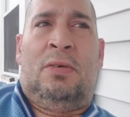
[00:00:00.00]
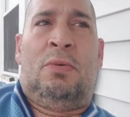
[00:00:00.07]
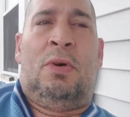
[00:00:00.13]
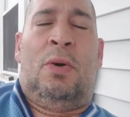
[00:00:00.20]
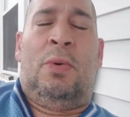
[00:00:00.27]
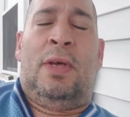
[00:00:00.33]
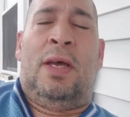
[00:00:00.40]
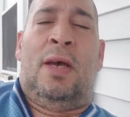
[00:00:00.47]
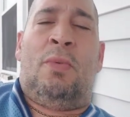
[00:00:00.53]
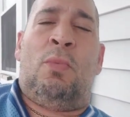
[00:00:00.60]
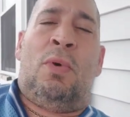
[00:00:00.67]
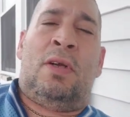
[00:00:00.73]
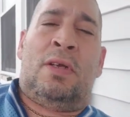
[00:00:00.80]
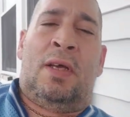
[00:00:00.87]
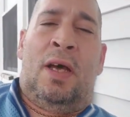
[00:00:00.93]
Well, we had
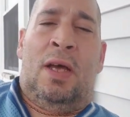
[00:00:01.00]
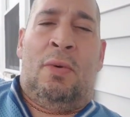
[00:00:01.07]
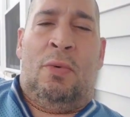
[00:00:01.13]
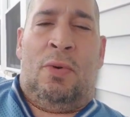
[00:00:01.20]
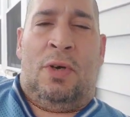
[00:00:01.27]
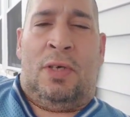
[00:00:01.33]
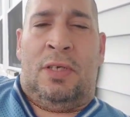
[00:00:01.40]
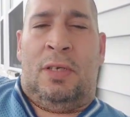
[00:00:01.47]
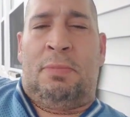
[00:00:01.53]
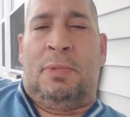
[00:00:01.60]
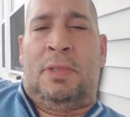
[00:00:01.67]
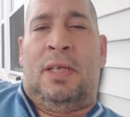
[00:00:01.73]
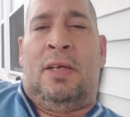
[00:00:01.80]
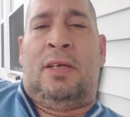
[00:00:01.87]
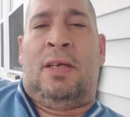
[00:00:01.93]
one guy walking up
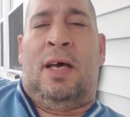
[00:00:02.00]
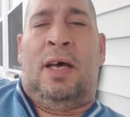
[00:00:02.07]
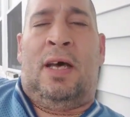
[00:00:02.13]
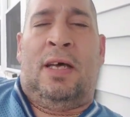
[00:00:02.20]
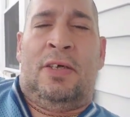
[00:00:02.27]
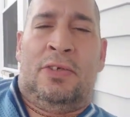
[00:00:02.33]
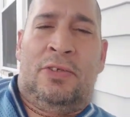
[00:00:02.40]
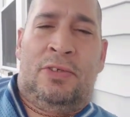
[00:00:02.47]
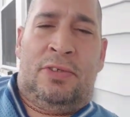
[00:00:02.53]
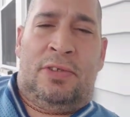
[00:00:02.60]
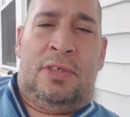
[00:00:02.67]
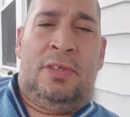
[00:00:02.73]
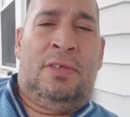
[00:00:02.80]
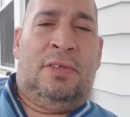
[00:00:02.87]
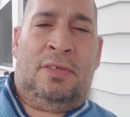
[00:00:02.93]
and down the
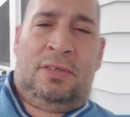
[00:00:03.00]
aisles